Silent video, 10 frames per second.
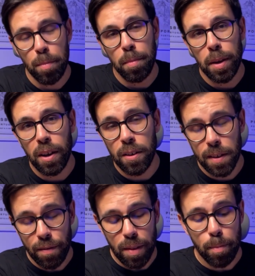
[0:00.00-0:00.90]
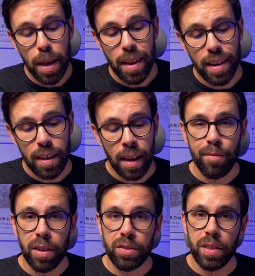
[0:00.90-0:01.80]
Because even being
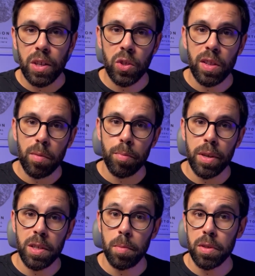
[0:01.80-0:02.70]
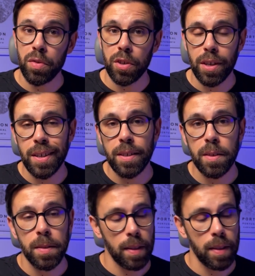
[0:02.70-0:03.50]
foundational principles for us